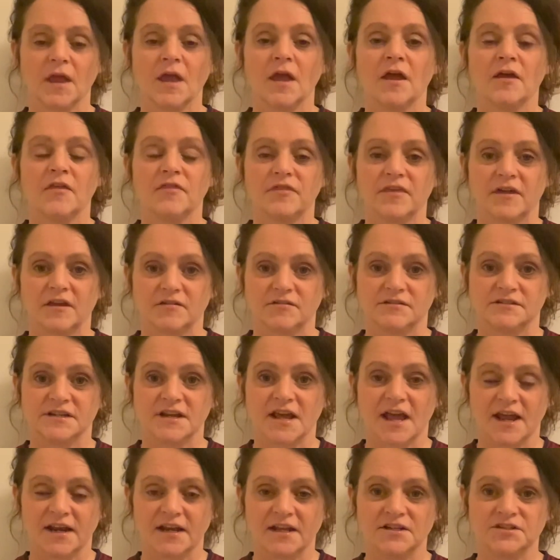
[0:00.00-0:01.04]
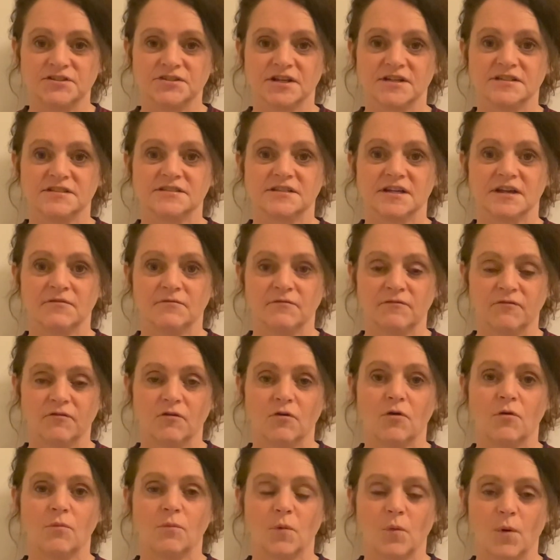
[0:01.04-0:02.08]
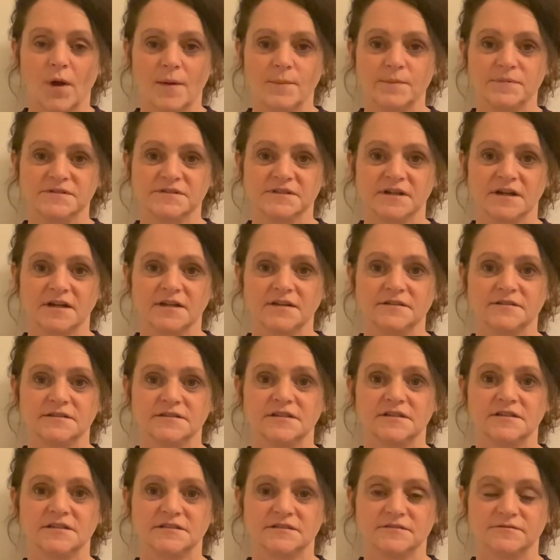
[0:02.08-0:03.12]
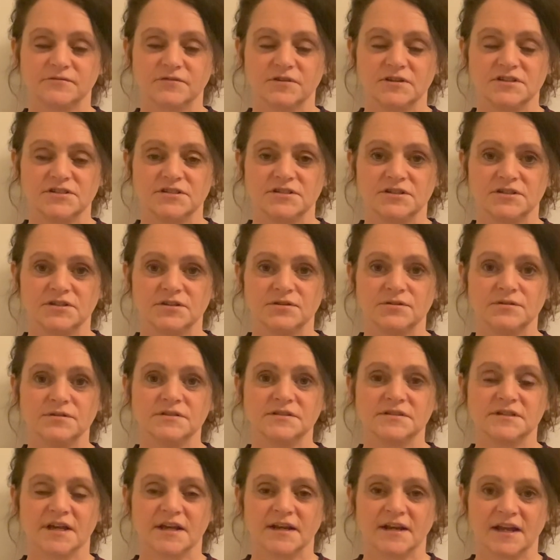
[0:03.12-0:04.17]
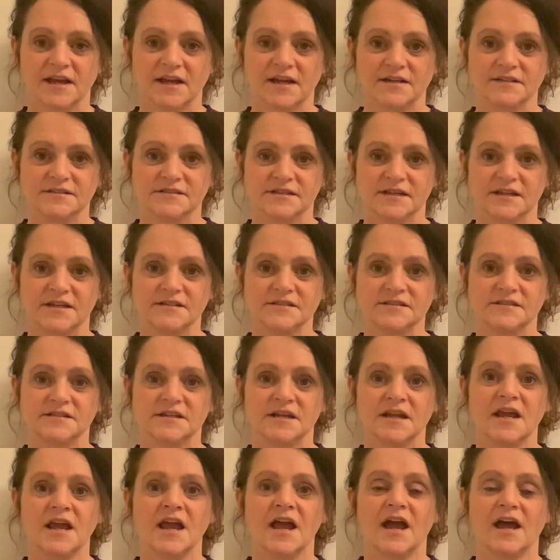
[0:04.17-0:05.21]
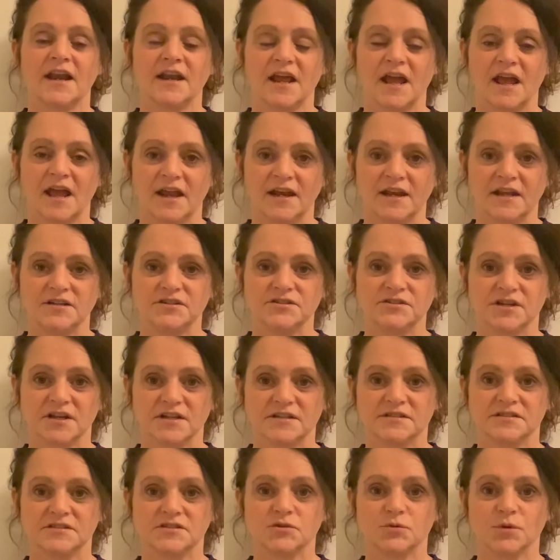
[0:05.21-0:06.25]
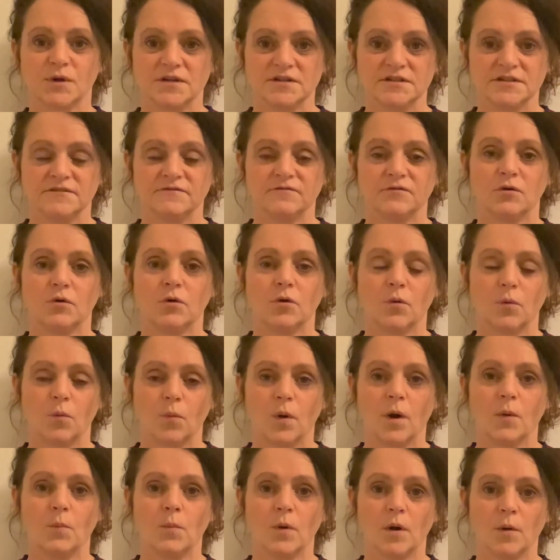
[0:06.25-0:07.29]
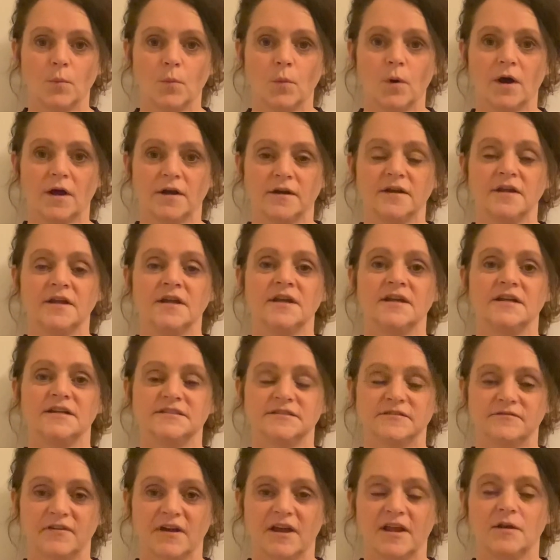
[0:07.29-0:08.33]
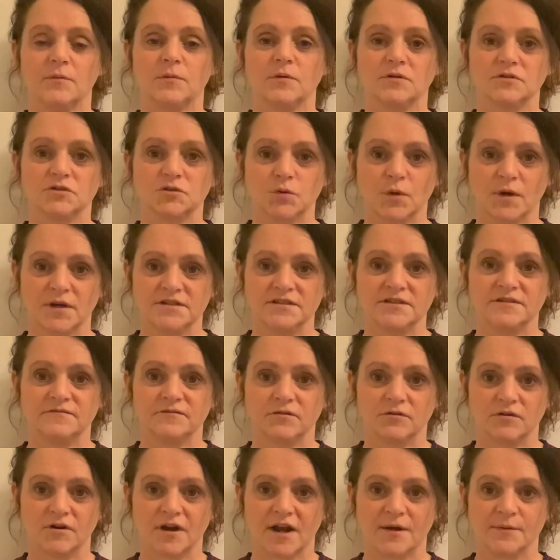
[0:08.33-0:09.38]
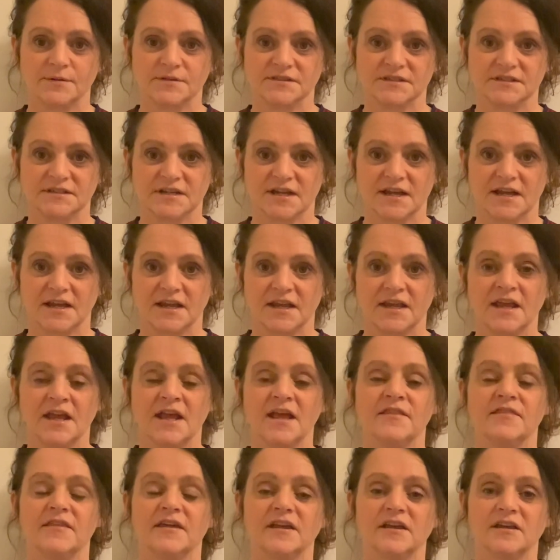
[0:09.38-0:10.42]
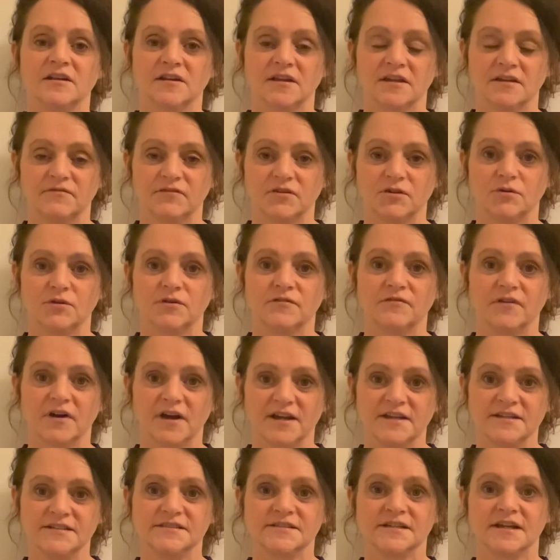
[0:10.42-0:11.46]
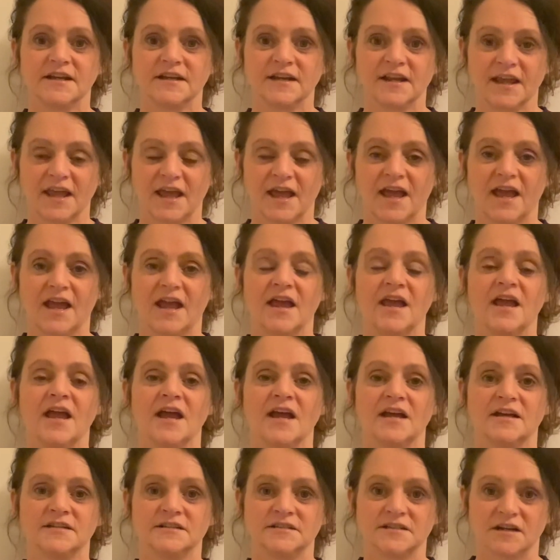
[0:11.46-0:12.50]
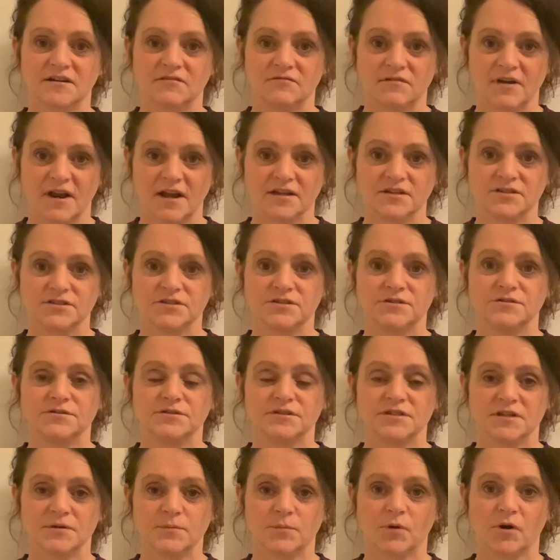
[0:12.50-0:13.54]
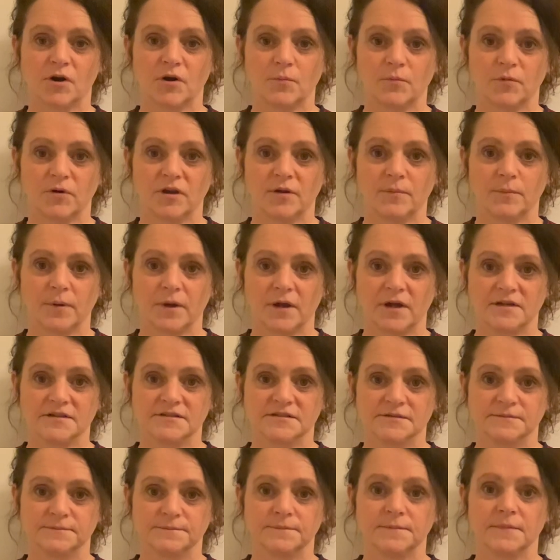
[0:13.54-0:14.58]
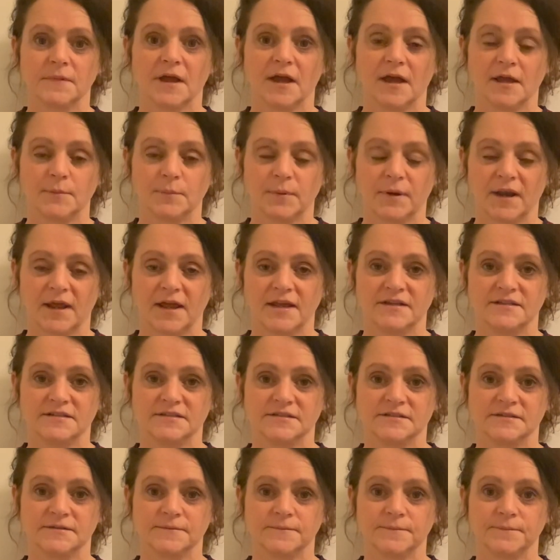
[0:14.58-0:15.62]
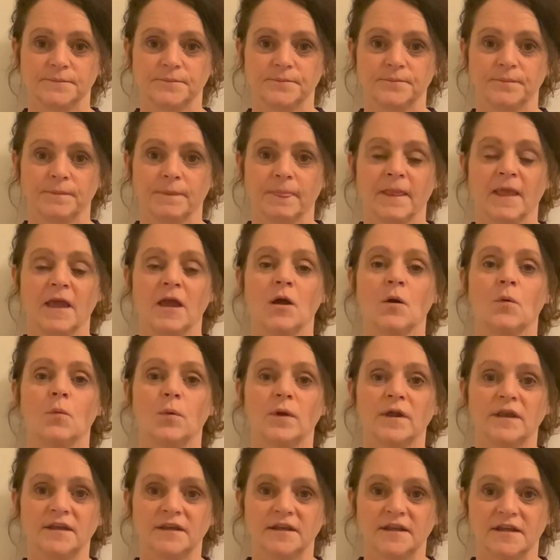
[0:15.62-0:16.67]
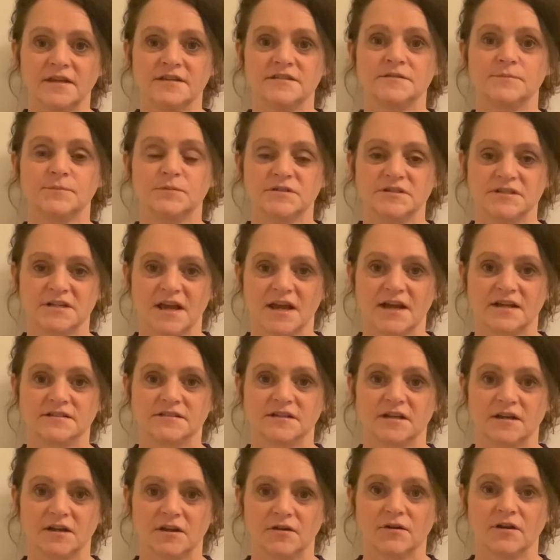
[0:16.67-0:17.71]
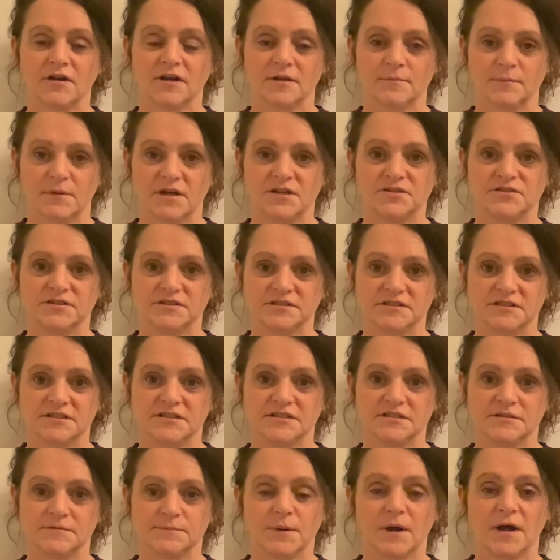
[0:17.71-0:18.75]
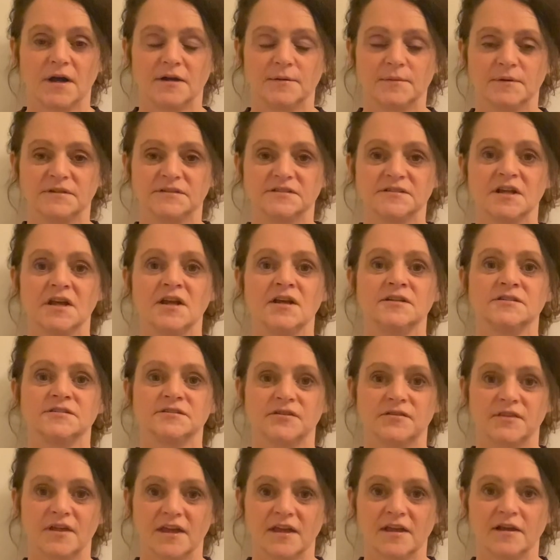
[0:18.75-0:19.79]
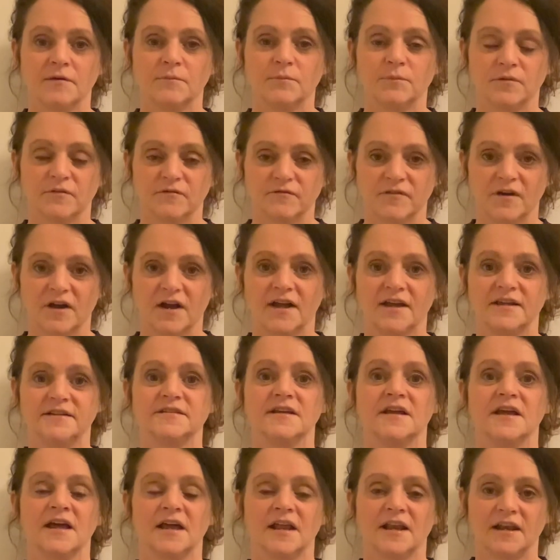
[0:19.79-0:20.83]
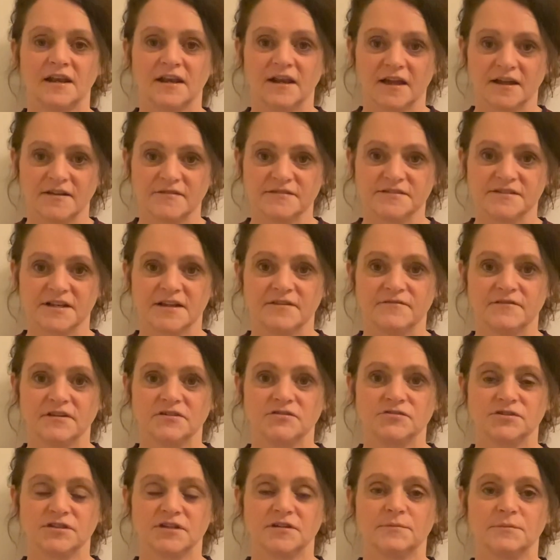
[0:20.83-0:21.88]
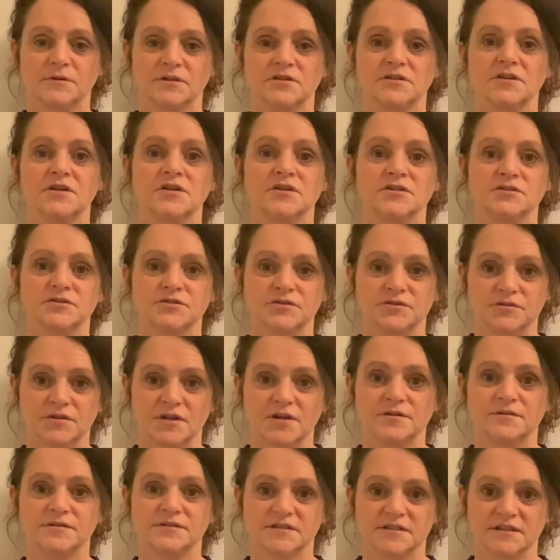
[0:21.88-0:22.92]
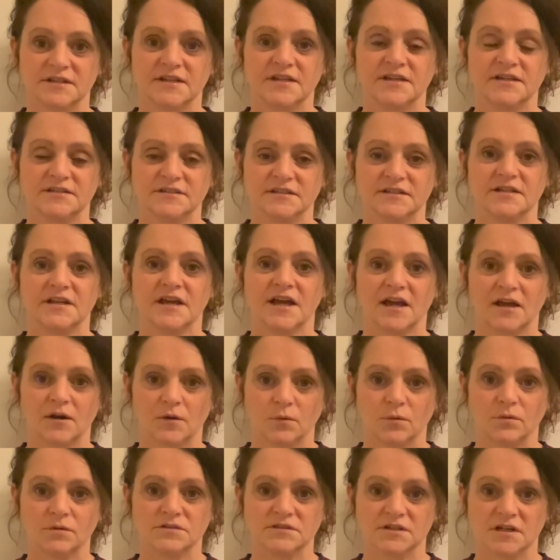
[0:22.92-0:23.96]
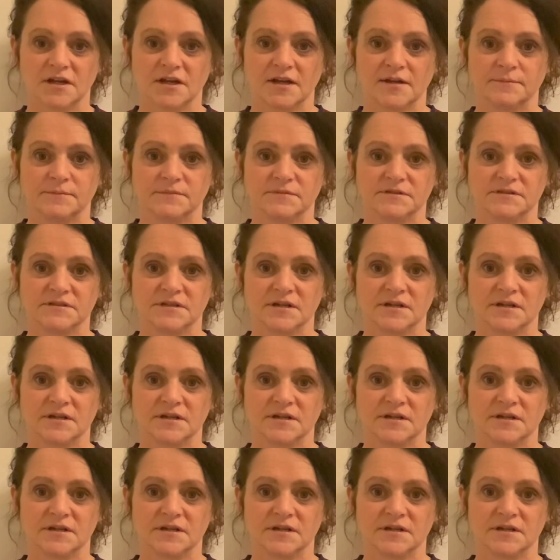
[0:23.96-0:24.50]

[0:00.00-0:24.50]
There's an NHS Inform website that is free to use and access and NHS 24 111 is available 24 hours a day. They can give you advice and care and direct you to the appropriate person and place. We need to protect our local emergency departments so they can provide life-saving treatment to those that need it at all times.